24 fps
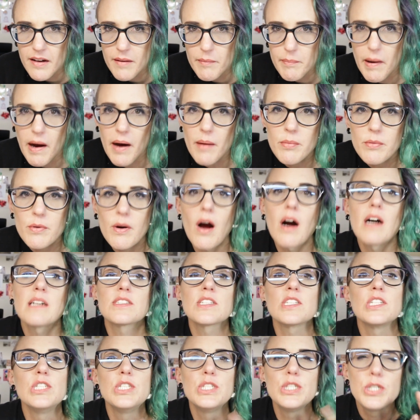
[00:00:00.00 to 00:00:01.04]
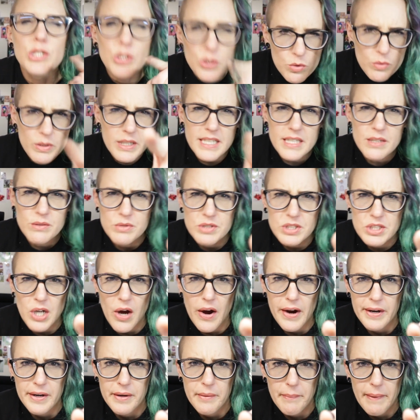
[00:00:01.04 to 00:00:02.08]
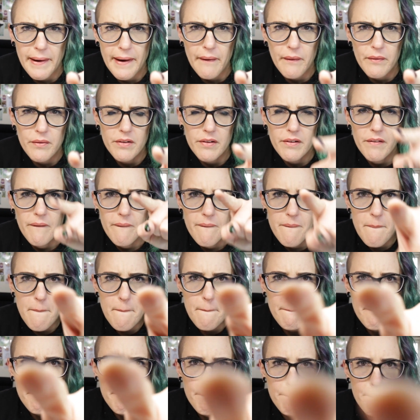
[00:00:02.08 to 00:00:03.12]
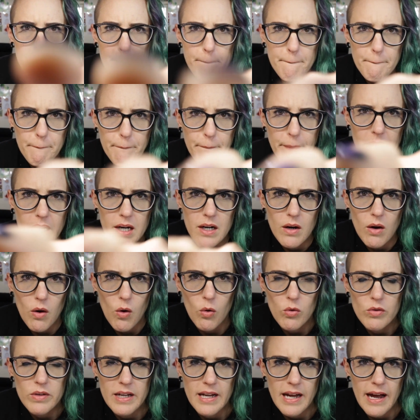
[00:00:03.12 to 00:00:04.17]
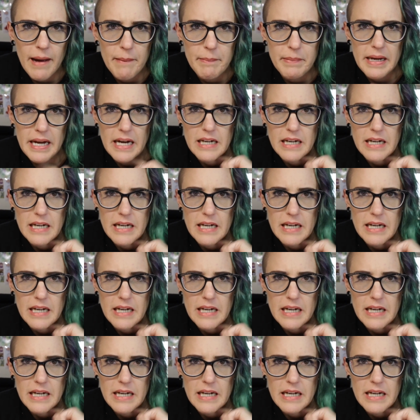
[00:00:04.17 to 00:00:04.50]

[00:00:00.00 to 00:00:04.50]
Bob Ross knew what he was talking about. Only happy